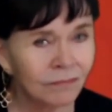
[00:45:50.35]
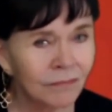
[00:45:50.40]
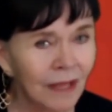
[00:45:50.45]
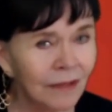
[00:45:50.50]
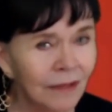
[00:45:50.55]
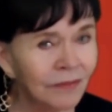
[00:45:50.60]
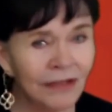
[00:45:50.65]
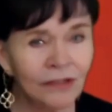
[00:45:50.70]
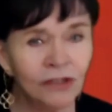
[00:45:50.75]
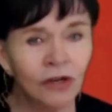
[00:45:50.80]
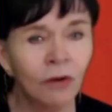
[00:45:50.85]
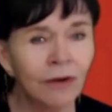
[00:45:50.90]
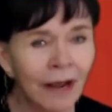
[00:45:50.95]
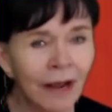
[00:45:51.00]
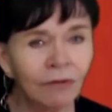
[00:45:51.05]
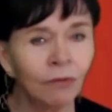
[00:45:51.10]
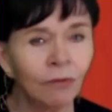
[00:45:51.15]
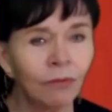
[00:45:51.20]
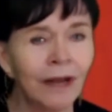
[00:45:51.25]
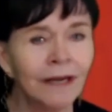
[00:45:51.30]
And they don't
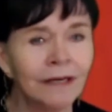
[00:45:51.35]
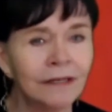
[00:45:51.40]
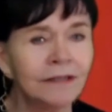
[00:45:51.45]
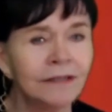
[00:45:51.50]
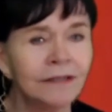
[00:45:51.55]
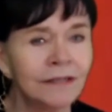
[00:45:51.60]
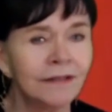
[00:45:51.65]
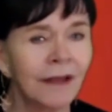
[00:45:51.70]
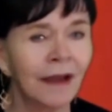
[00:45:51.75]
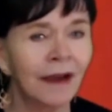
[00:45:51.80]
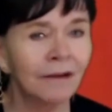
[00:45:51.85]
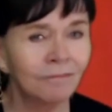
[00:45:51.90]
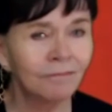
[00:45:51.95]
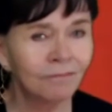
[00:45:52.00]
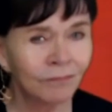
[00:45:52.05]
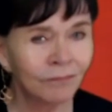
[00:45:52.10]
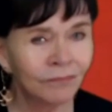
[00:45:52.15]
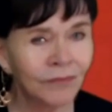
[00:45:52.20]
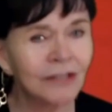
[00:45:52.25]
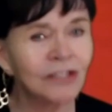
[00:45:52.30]
have a right to that.
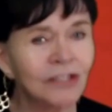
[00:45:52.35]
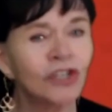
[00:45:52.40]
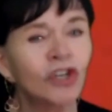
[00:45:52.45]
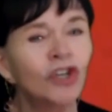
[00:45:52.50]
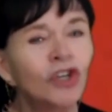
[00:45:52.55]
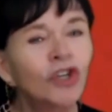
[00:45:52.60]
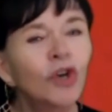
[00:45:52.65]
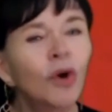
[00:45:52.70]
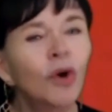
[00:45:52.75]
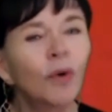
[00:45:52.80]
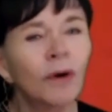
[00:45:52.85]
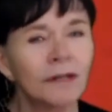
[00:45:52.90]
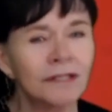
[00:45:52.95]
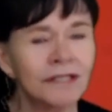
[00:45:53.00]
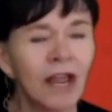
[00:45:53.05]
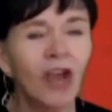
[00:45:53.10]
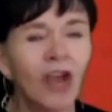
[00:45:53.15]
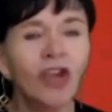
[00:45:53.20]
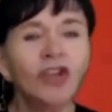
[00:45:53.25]
That's yours.